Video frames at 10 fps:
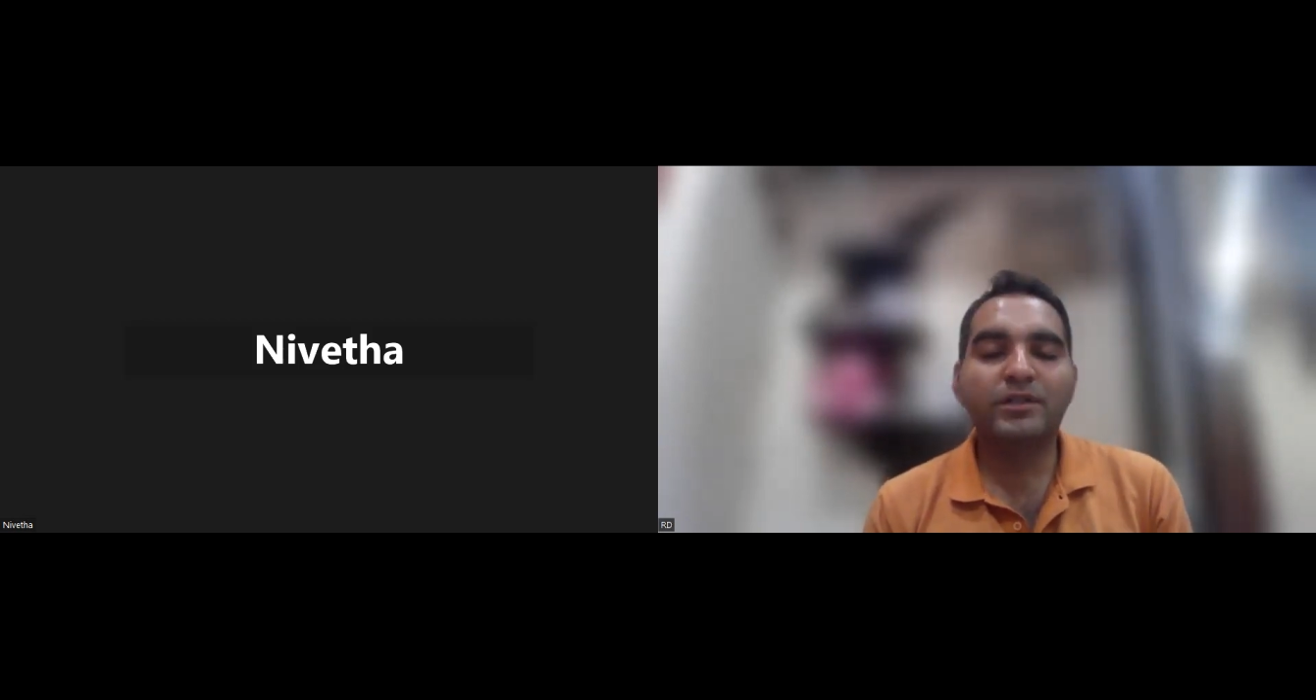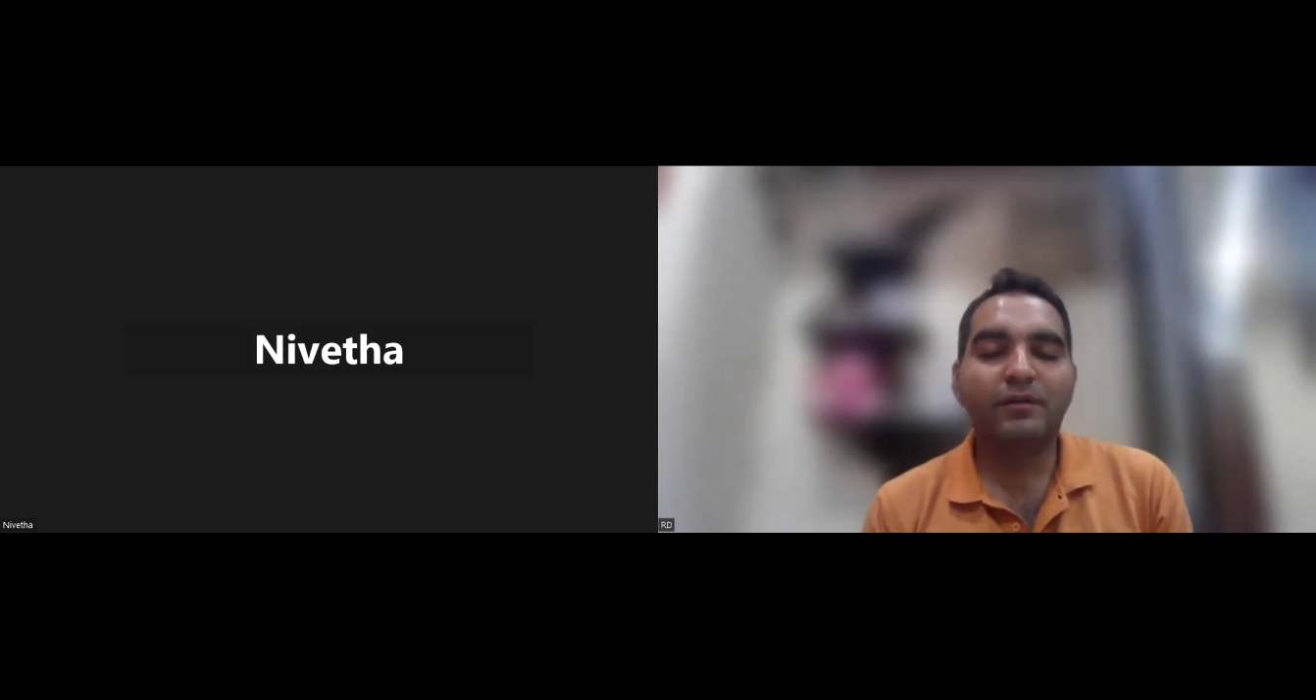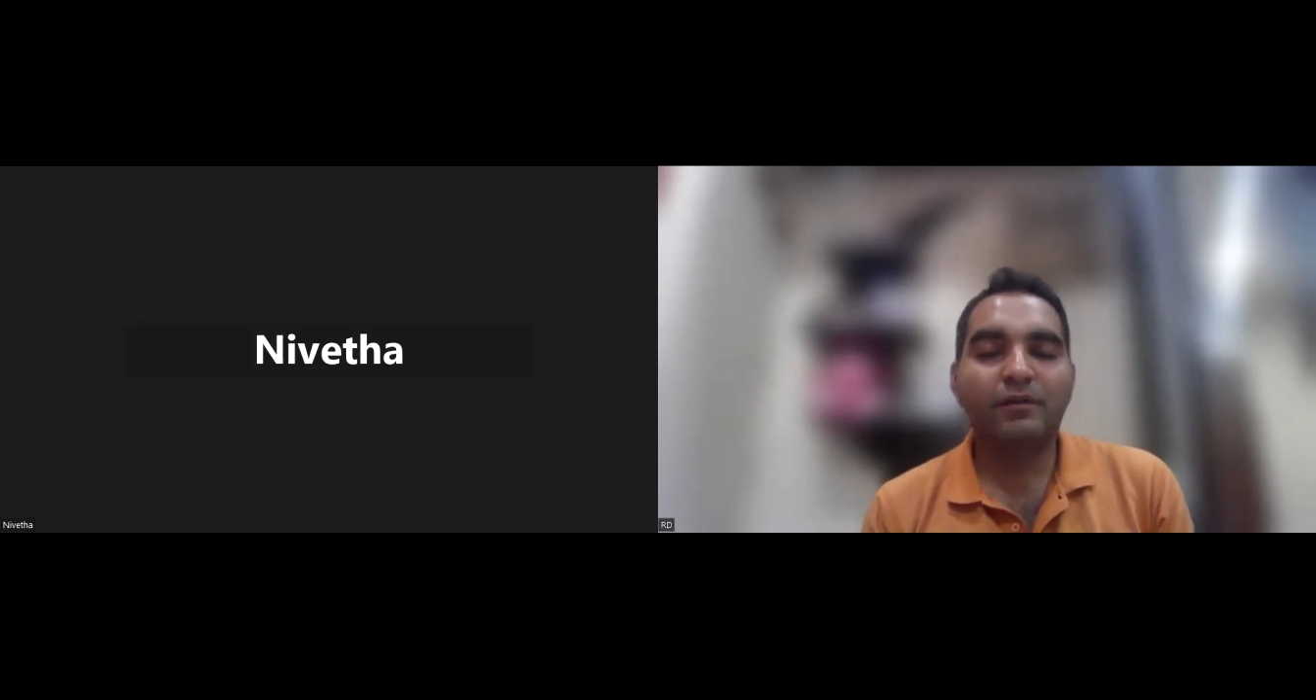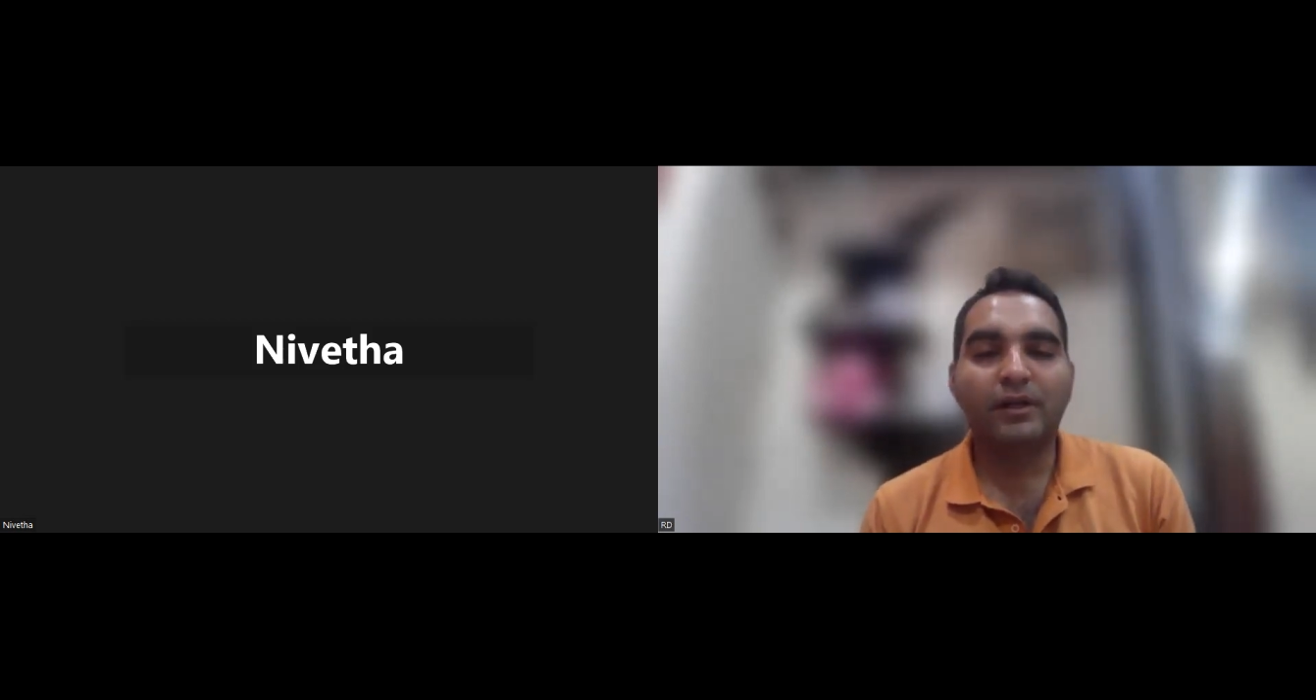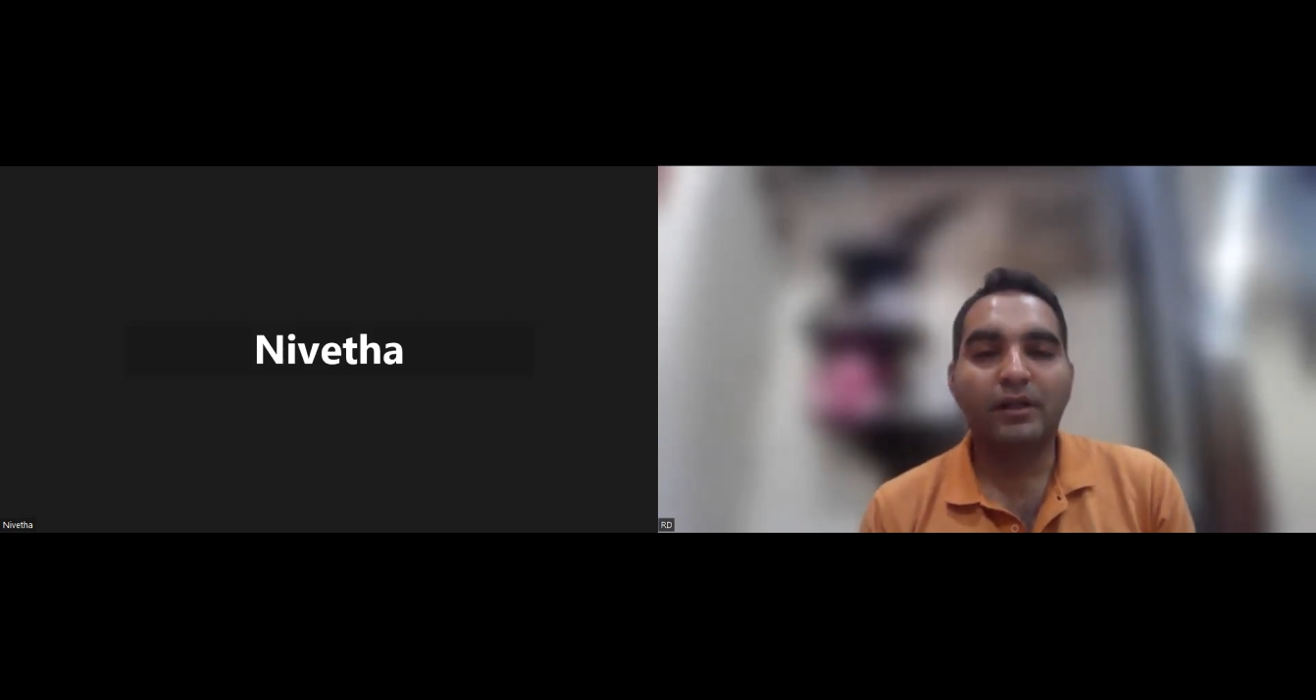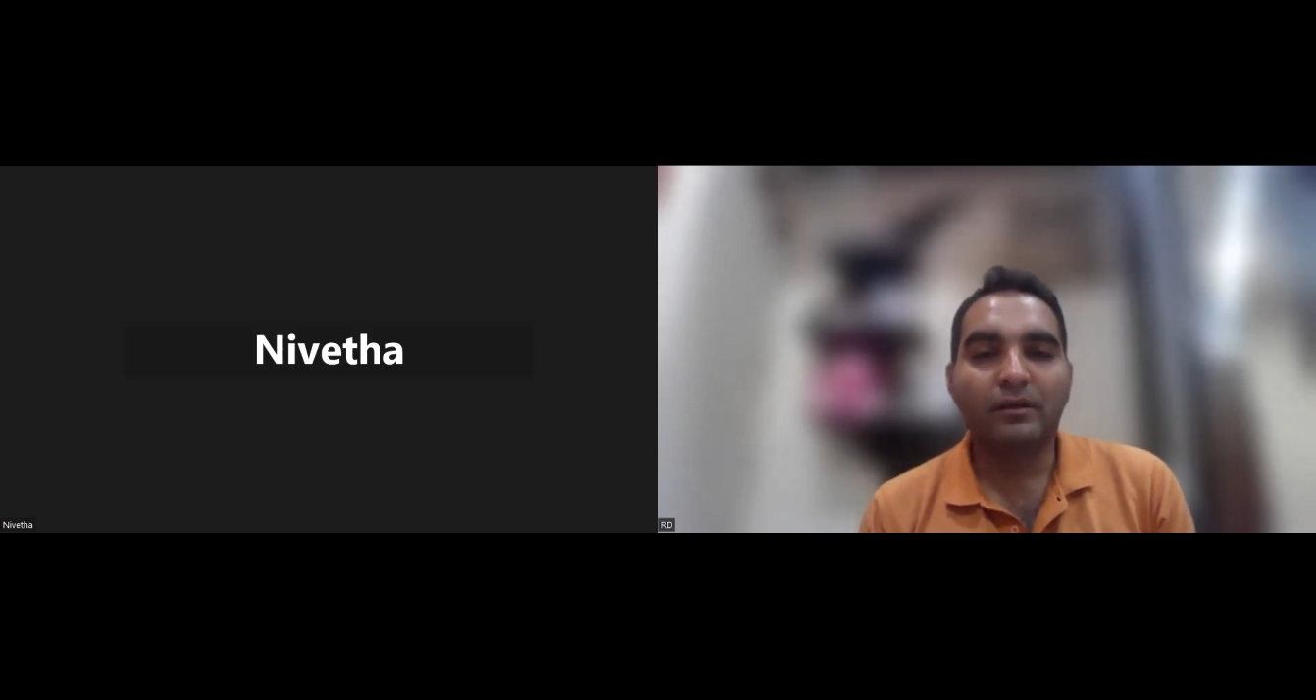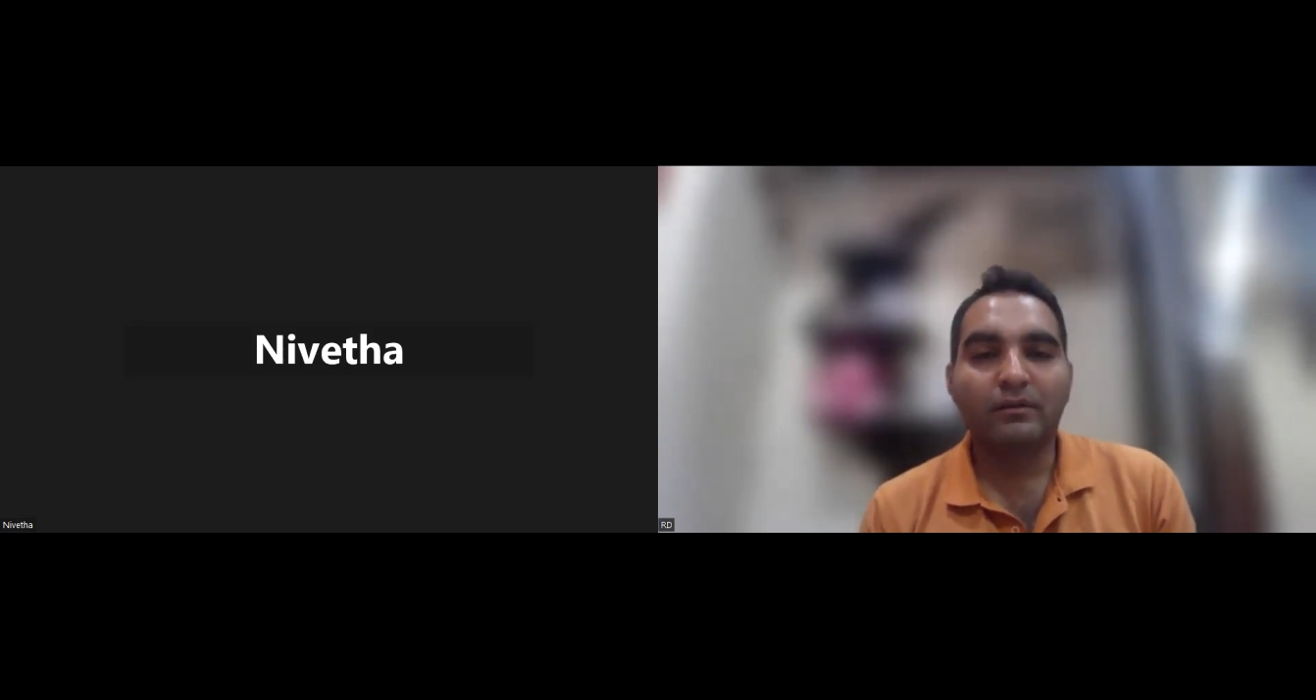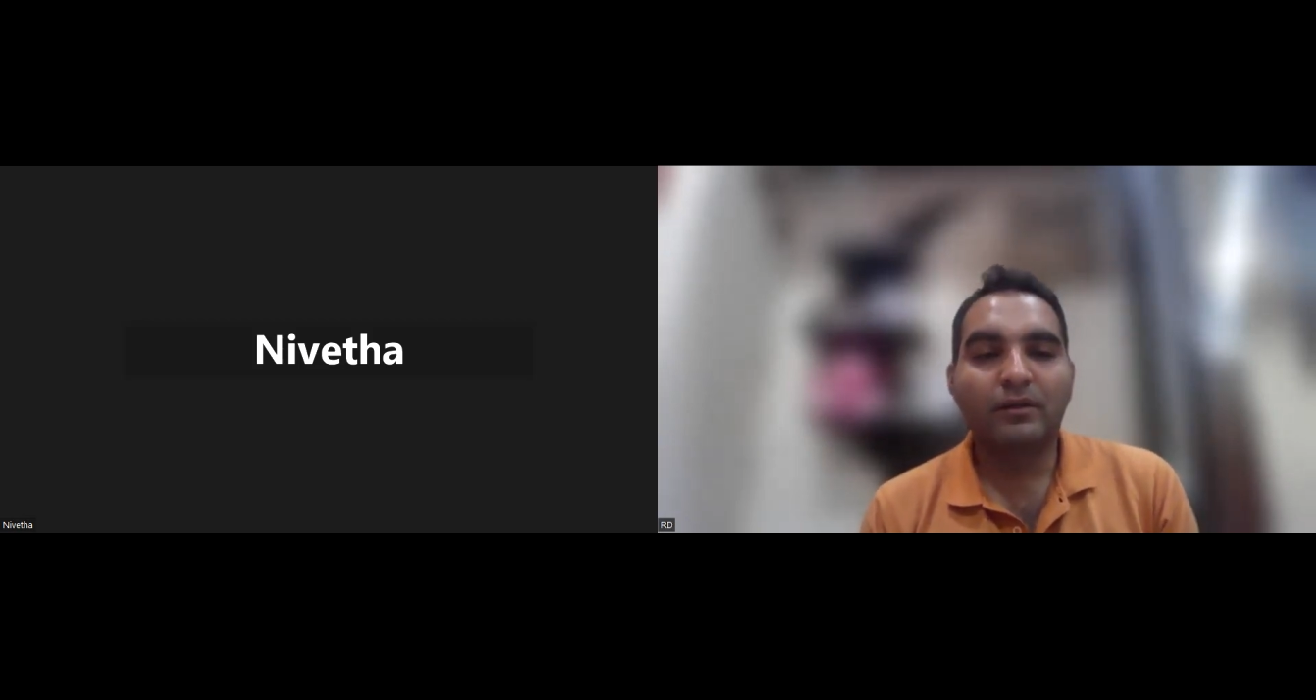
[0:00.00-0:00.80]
generating